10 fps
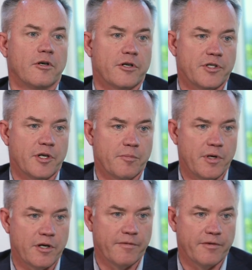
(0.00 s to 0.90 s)

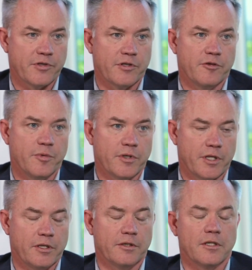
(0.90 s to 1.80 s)
RCMP officer who'd been
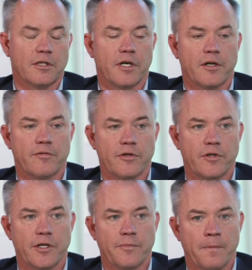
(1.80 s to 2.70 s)
killed in the line of
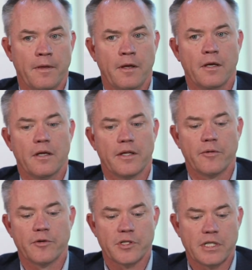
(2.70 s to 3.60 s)
duty. That
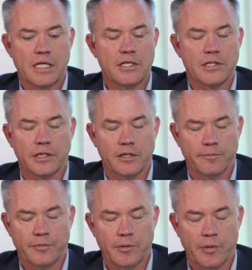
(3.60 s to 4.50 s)
was easily the
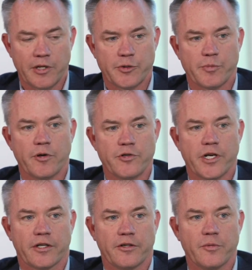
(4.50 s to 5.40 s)
biggest
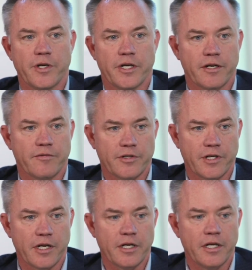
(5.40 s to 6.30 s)
project that we had ever
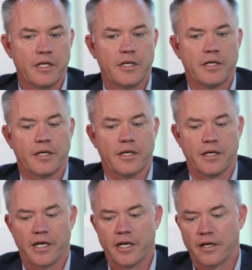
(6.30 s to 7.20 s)
done.
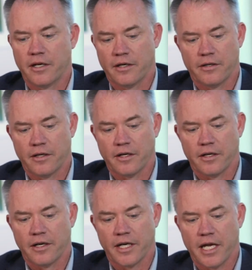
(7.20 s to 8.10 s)
And
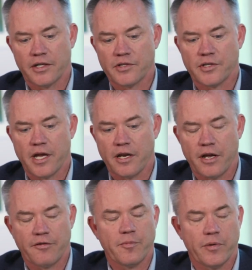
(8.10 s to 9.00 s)
I can't say
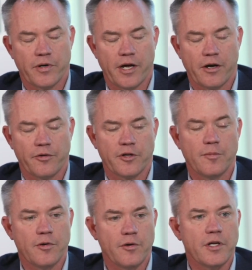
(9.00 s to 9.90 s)
enough about how the
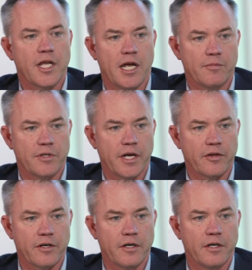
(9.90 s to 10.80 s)
community came
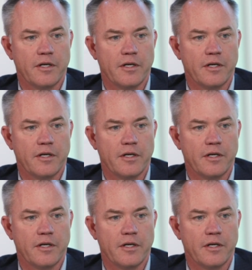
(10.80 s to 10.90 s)
together